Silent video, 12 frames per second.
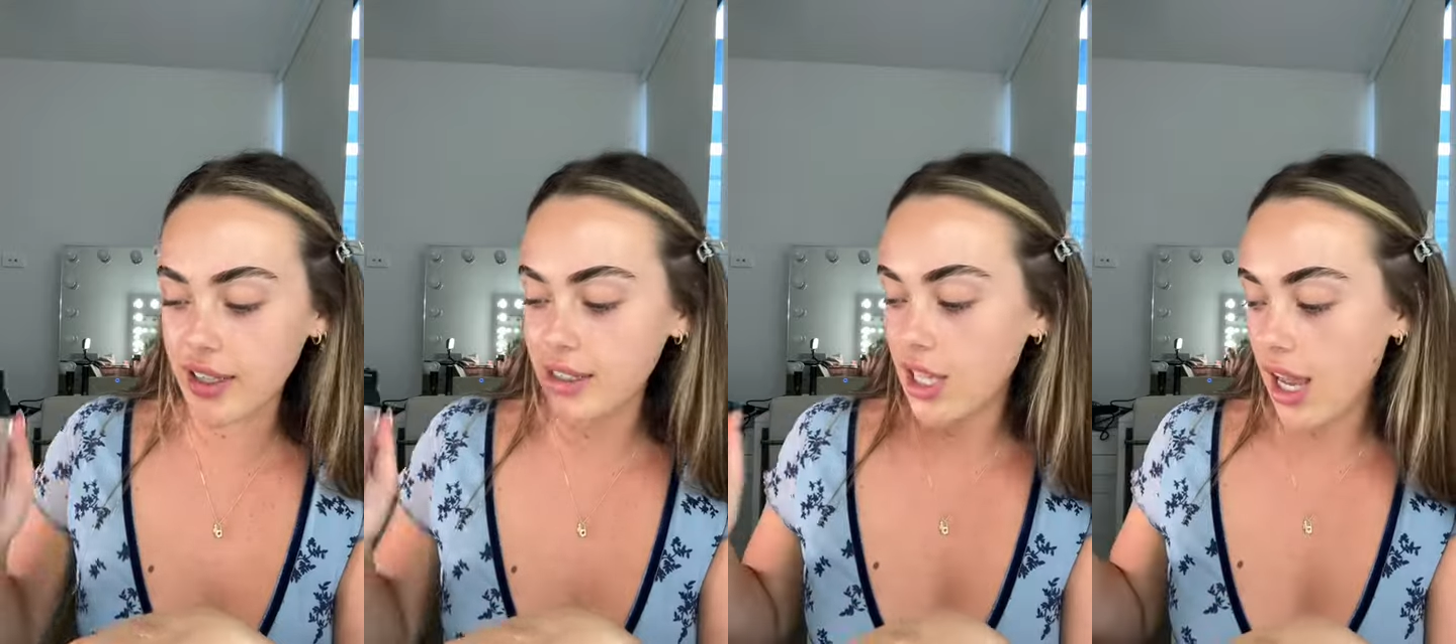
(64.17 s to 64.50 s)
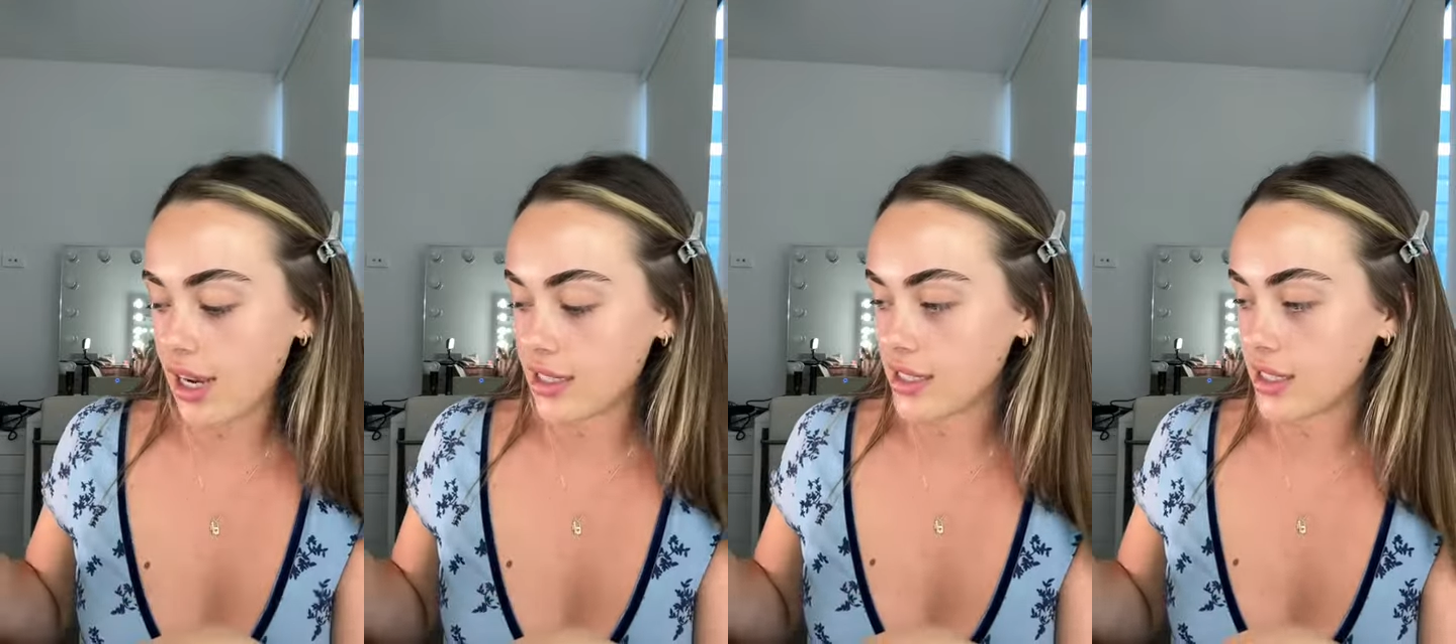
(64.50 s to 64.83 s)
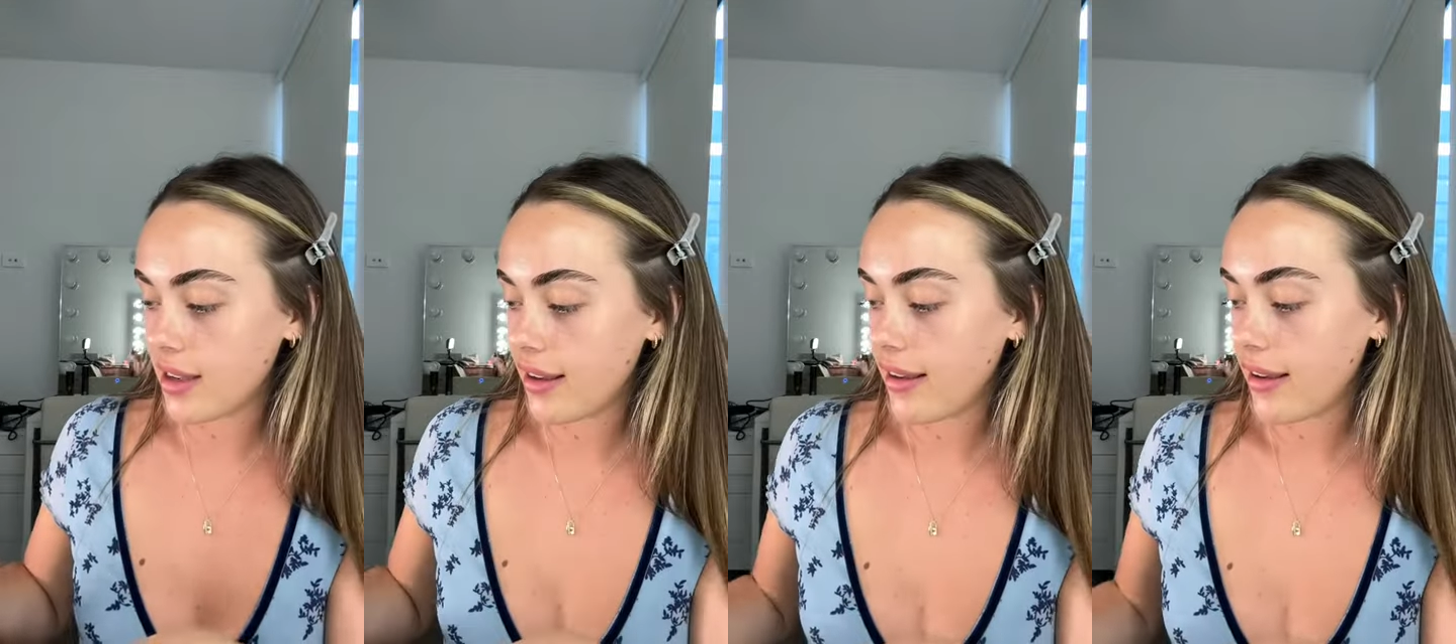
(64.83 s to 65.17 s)
light
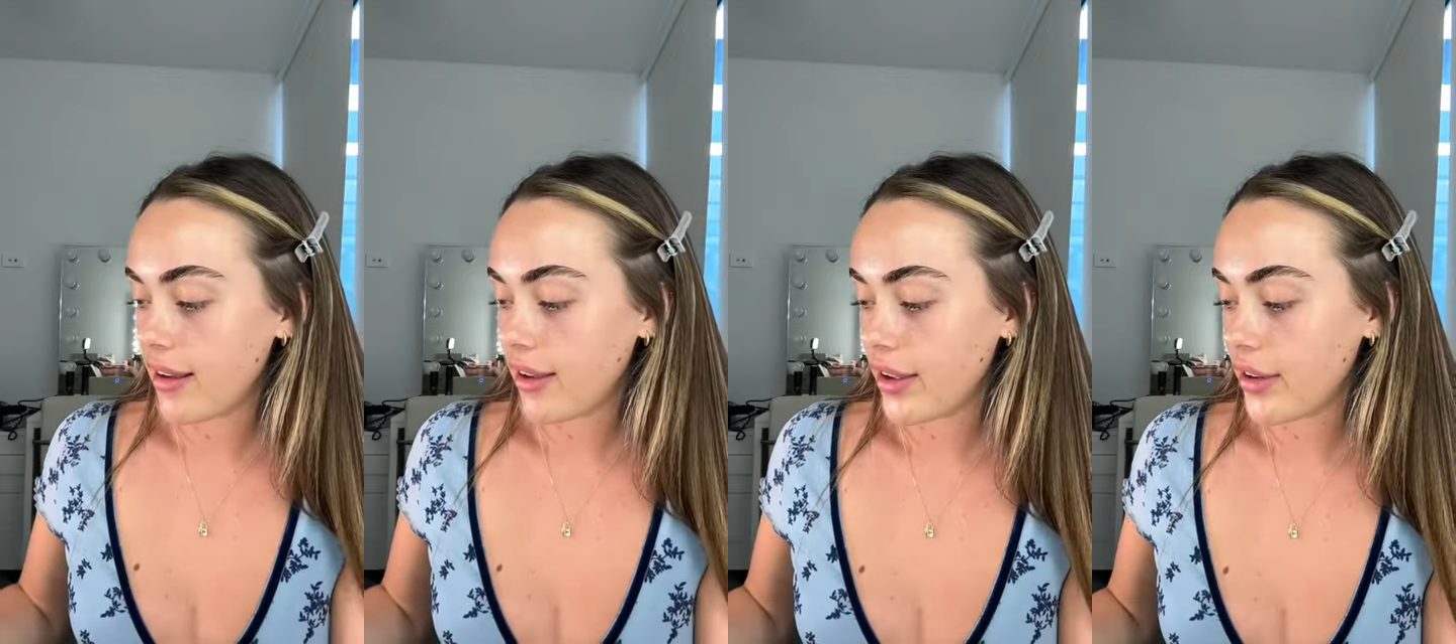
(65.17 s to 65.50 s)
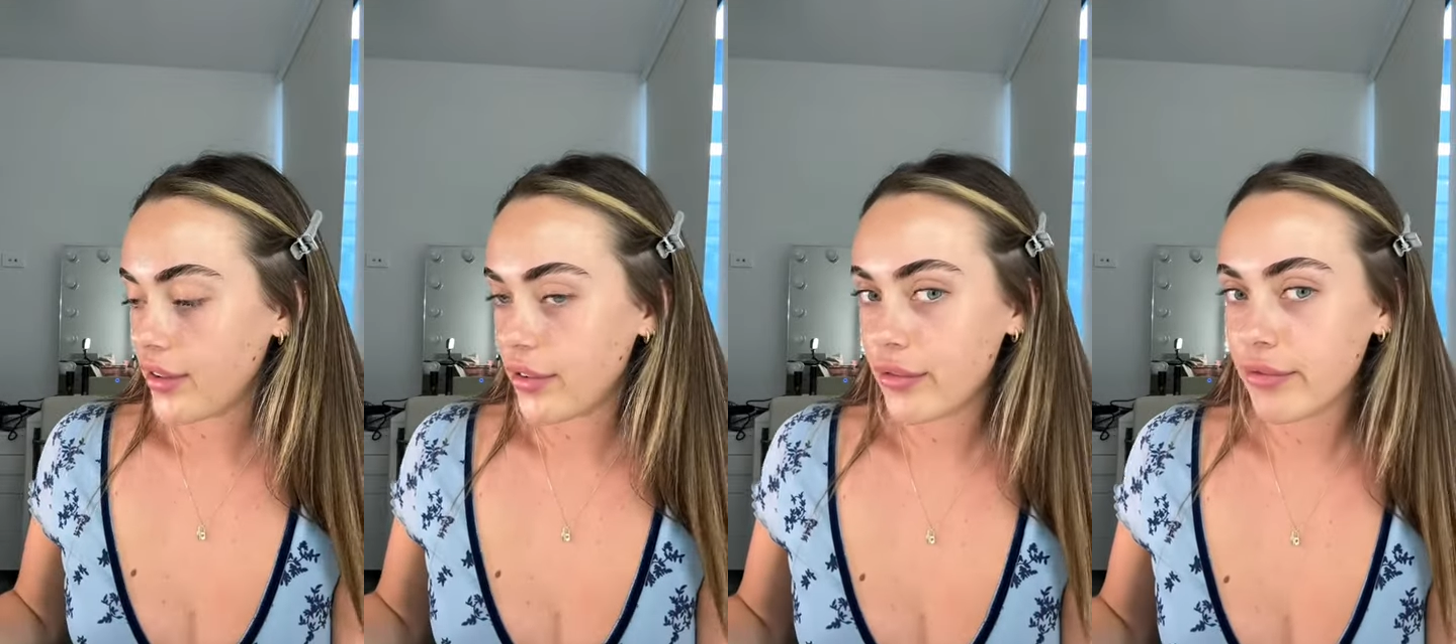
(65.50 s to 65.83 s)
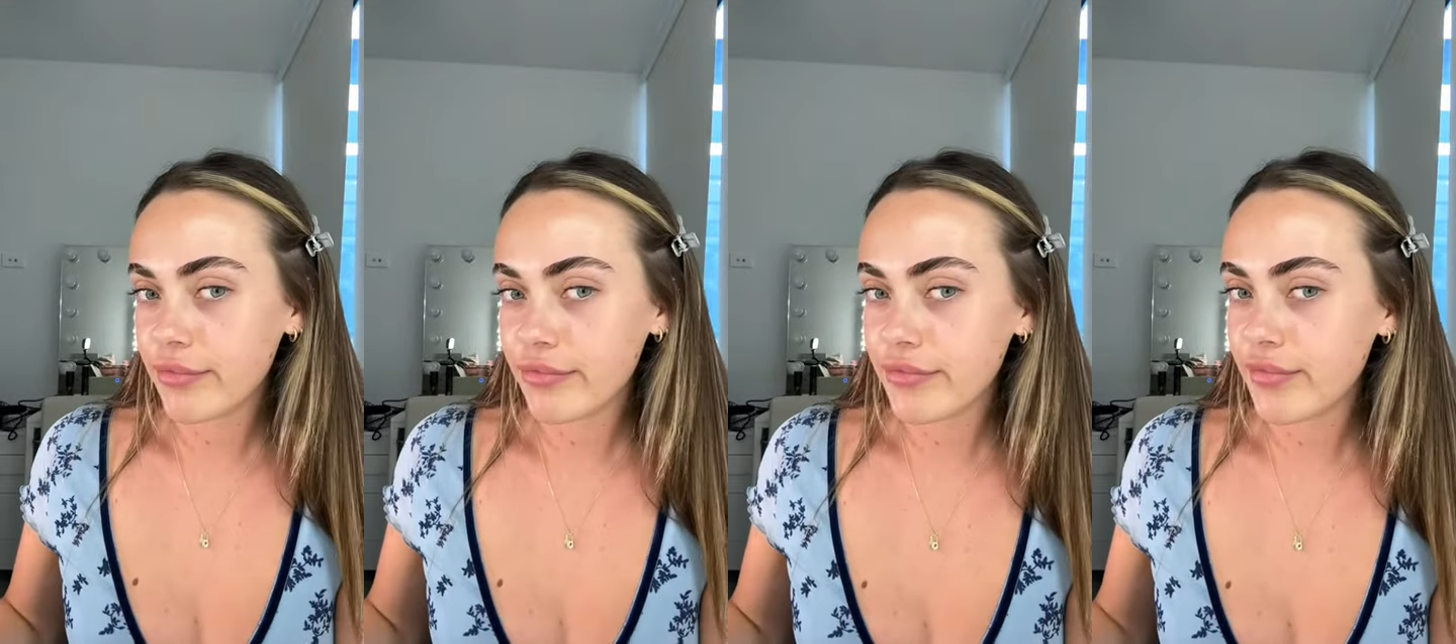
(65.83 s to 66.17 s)

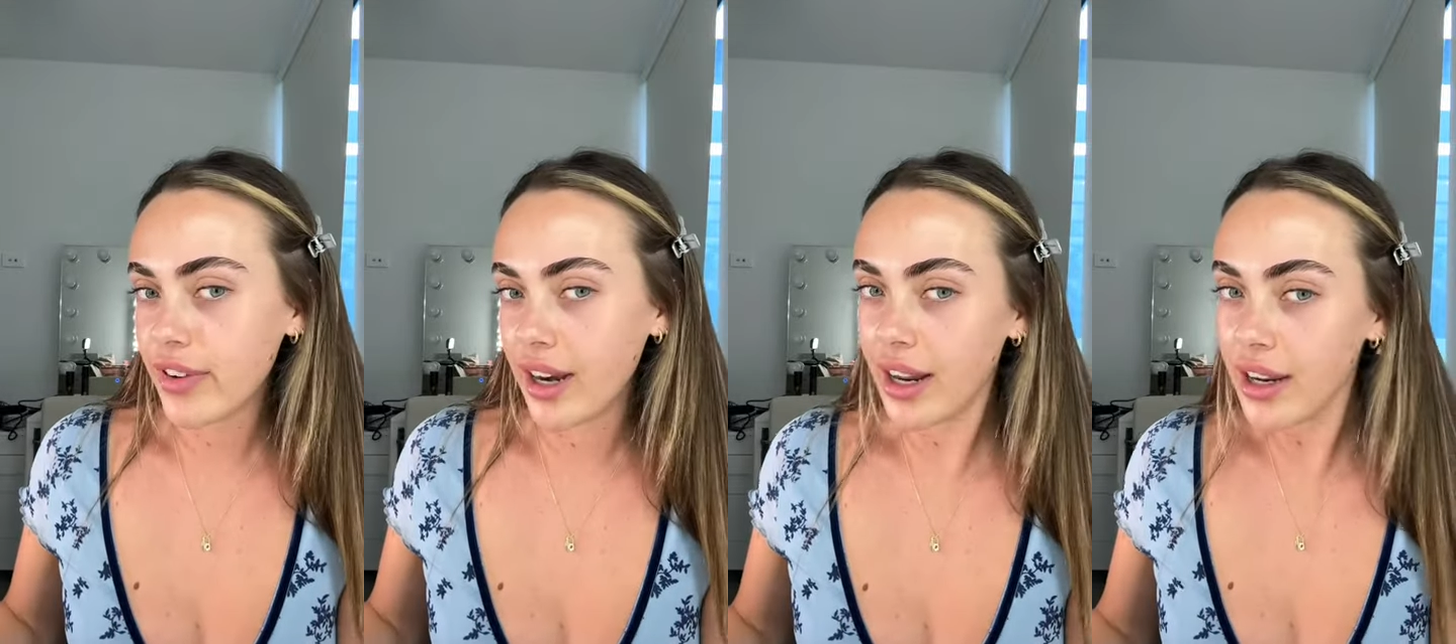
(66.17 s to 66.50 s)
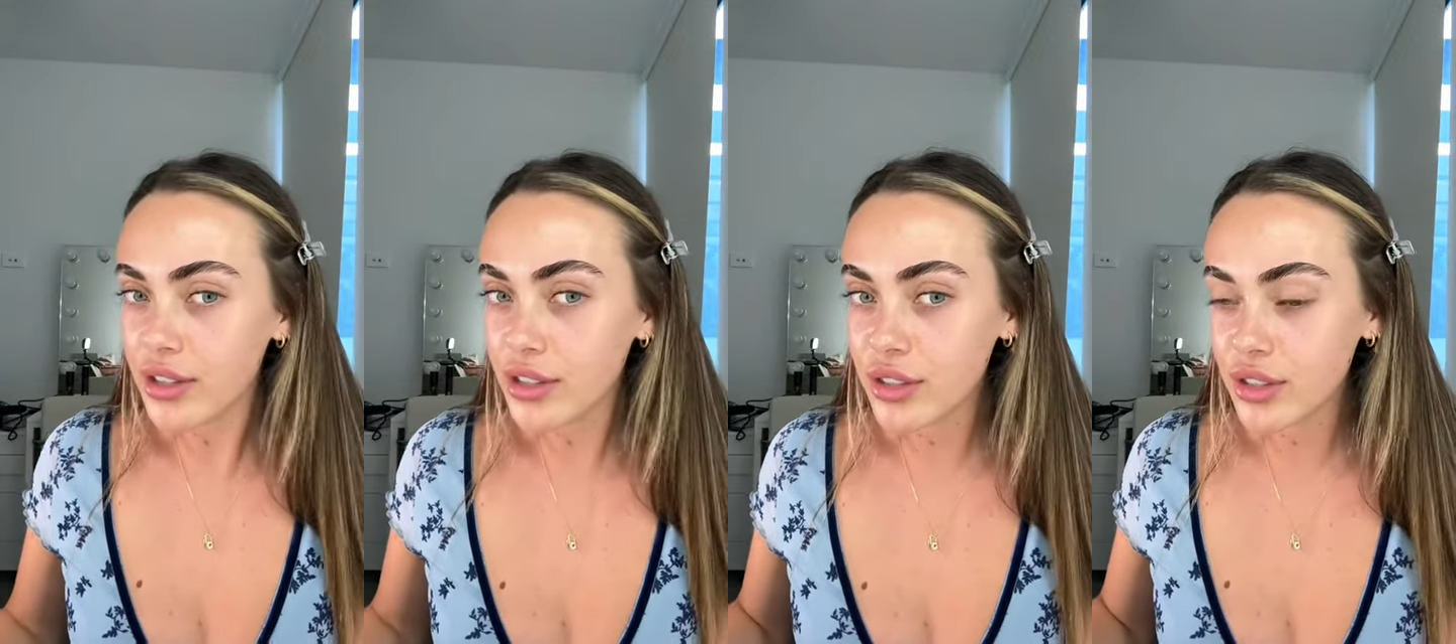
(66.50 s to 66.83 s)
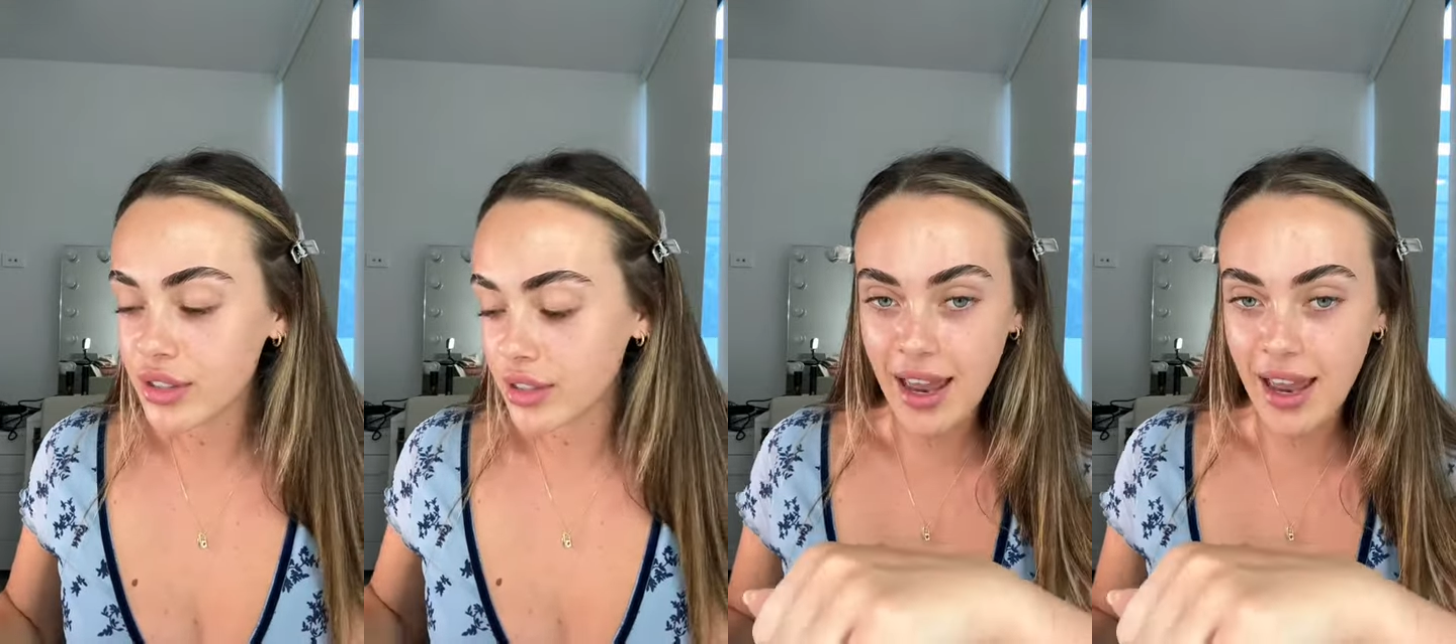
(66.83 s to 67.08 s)
finish.